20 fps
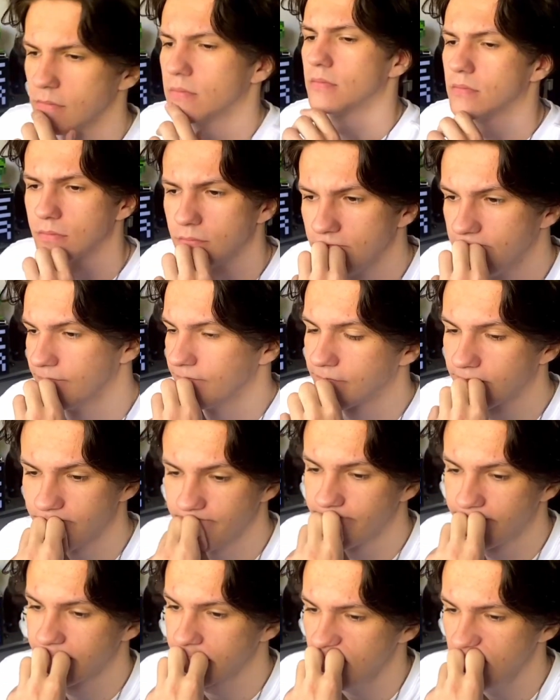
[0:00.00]
So I went
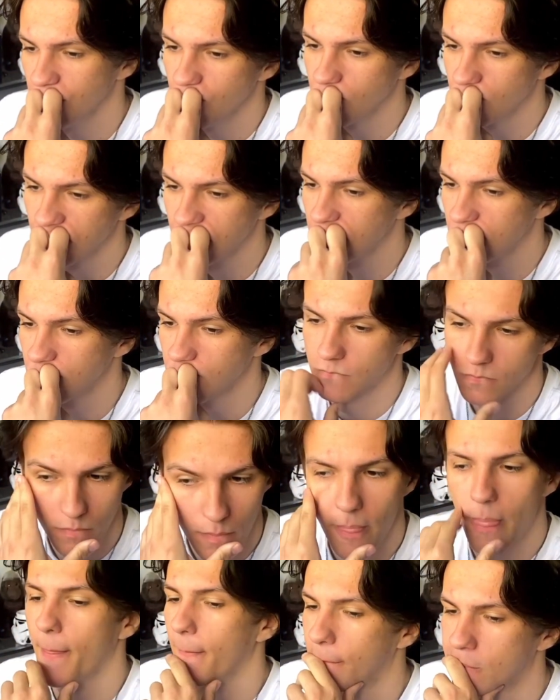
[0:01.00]
straight to work
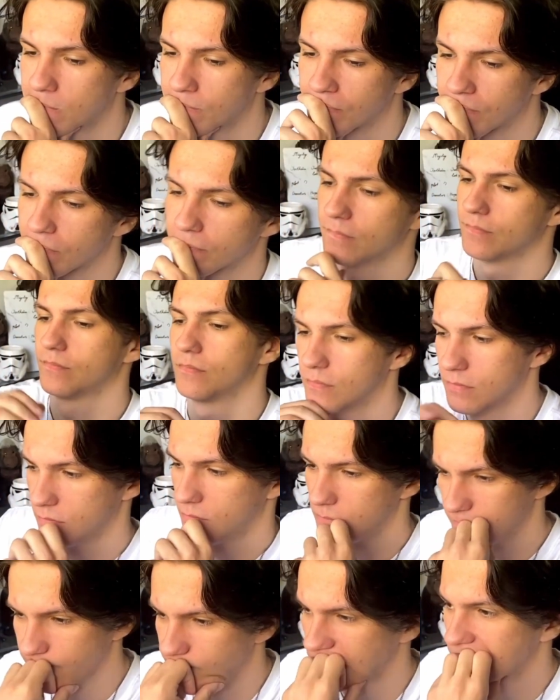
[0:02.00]
researching all the
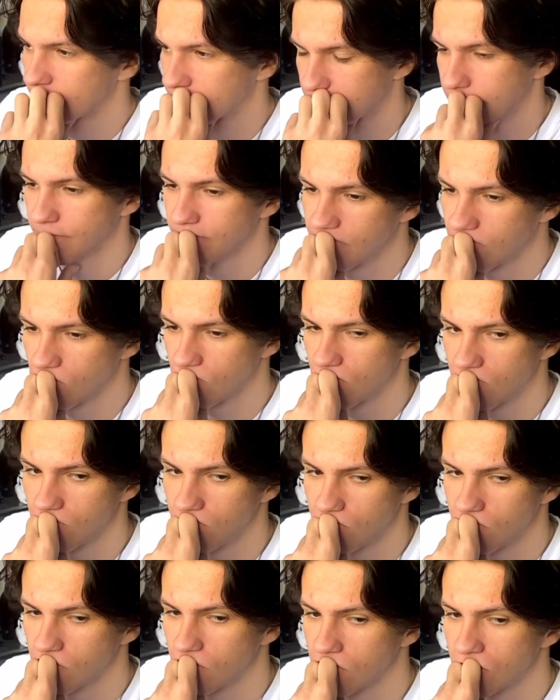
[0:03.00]
different AI tools that
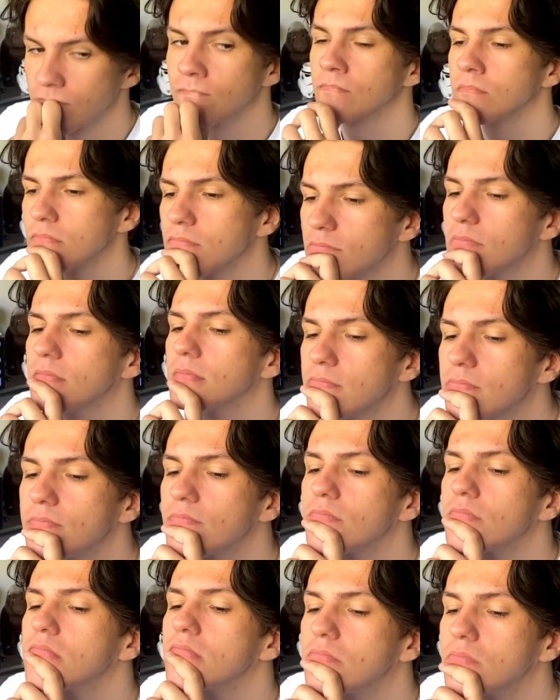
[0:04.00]
I could use
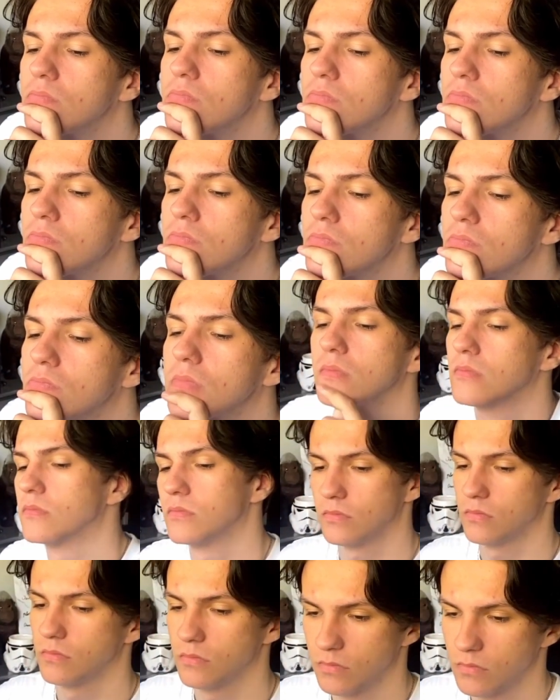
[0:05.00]
to, put
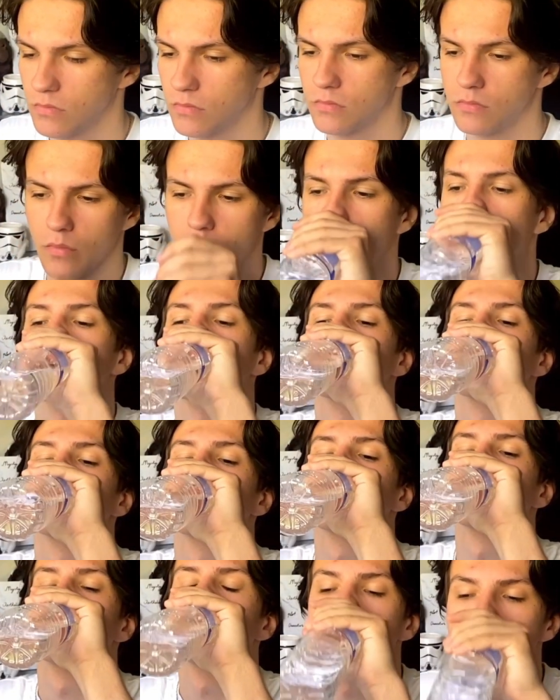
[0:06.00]
this whole anime
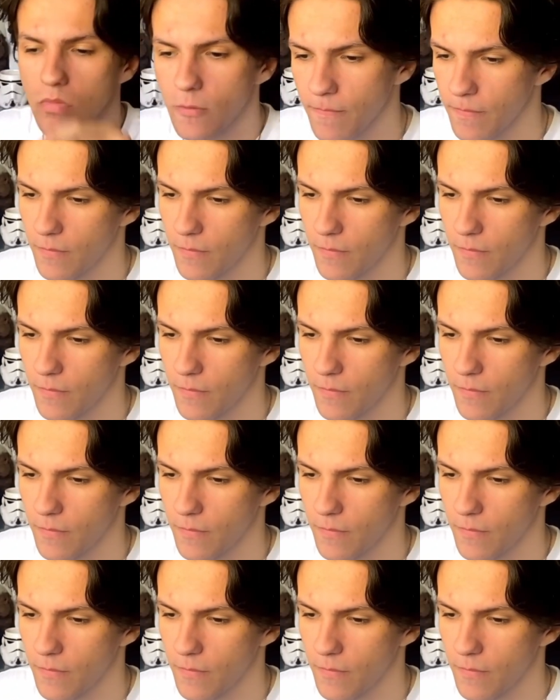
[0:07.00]
together.